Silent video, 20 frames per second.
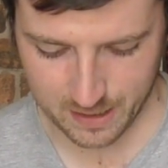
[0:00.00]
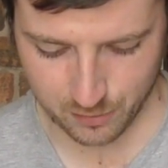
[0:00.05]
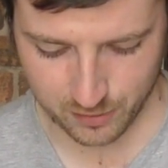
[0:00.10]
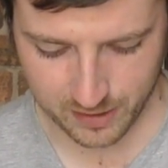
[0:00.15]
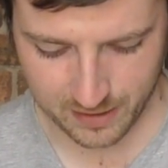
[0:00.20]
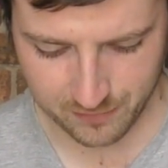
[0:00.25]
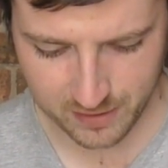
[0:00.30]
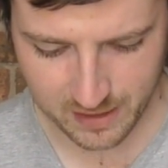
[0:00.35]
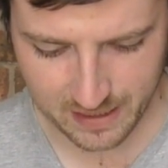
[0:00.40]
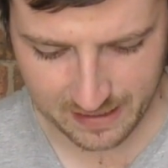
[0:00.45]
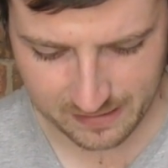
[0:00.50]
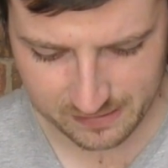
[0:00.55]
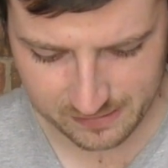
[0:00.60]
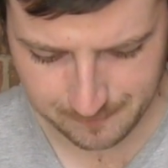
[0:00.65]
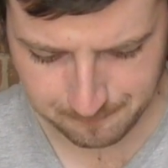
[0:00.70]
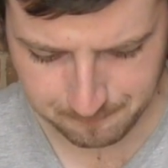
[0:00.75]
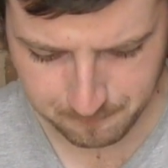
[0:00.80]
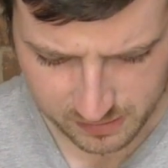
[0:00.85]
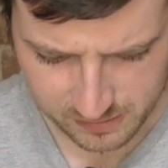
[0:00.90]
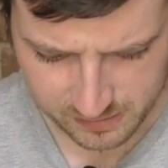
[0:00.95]
But nevertheless,
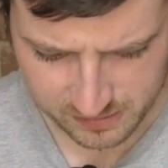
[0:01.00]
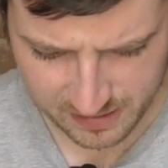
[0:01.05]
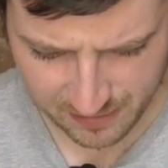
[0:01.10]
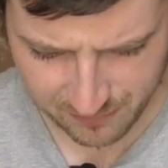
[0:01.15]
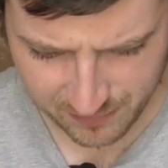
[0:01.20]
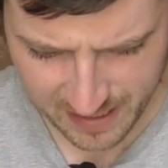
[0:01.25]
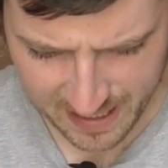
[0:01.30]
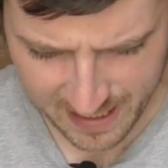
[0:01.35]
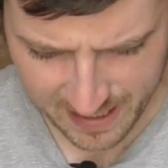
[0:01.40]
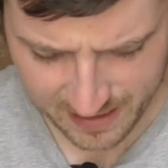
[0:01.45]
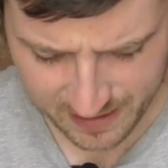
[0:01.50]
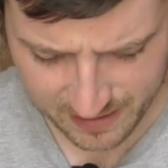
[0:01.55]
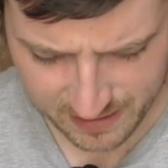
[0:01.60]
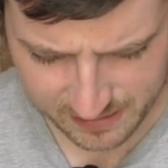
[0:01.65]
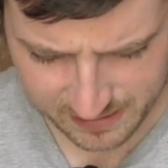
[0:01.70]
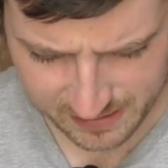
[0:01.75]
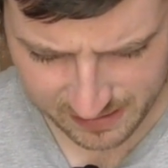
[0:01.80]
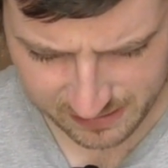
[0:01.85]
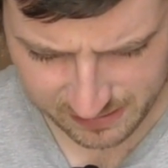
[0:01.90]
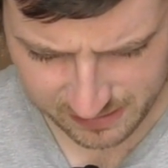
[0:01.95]
7
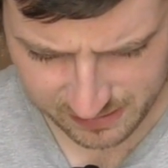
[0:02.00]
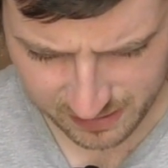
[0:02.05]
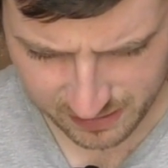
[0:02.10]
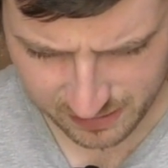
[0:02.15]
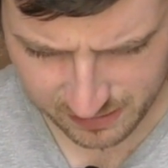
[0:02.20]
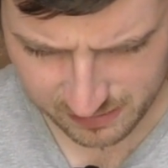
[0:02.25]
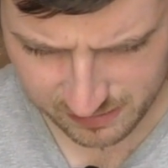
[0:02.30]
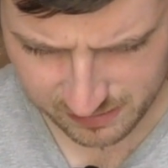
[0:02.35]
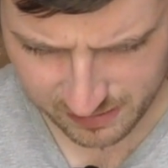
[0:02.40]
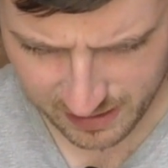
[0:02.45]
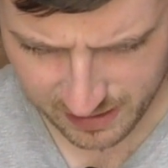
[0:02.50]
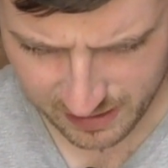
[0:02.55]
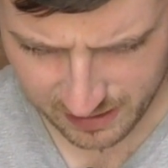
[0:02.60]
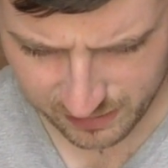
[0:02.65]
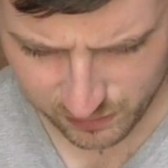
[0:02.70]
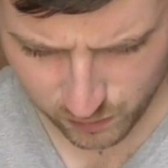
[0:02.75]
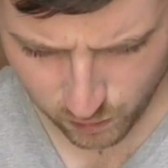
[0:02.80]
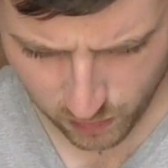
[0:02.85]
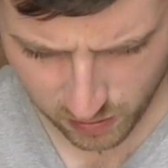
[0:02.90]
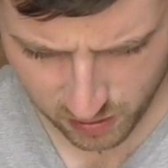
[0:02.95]
iron distance
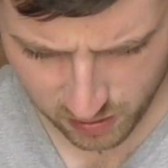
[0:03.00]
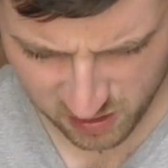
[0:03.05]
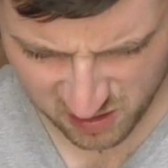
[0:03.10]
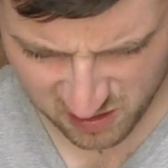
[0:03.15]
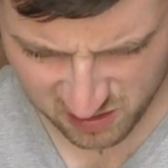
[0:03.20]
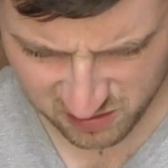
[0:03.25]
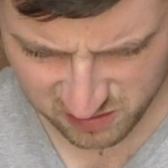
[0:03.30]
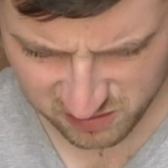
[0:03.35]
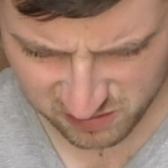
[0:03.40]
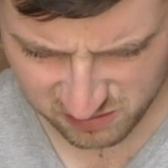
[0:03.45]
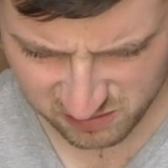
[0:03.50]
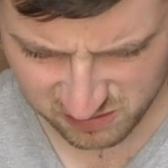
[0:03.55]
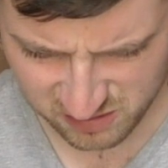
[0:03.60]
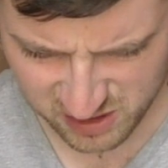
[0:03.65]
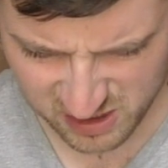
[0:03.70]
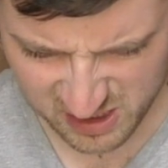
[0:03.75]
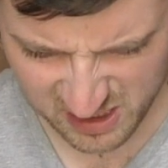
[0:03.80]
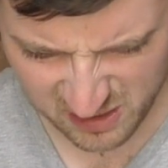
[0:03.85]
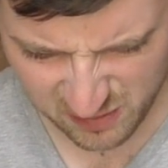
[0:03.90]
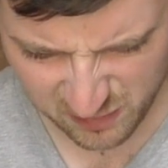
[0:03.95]
is
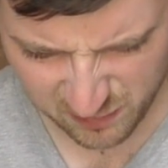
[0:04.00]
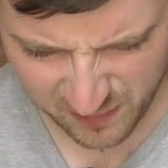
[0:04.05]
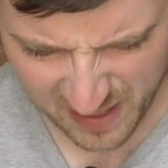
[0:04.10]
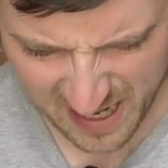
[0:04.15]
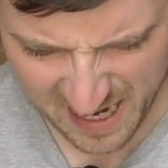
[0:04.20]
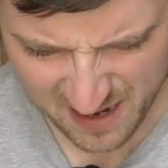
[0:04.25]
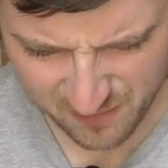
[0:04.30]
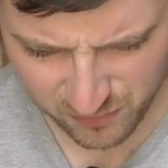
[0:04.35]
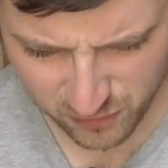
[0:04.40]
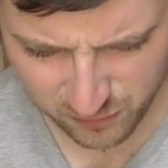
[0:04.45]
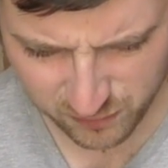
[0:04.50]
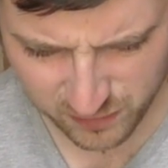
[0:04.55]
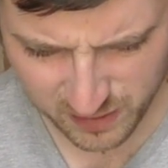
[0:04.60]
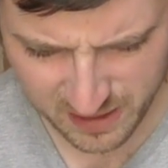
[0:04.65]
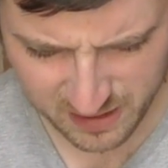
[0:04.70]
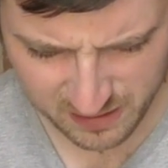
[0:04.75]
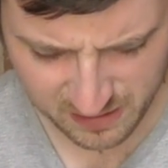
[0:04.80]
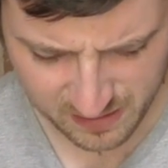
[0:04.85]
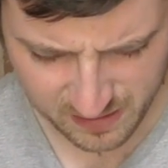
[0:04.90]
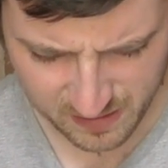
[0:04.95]
165
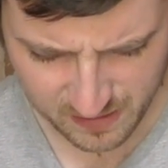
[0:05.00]
roughly.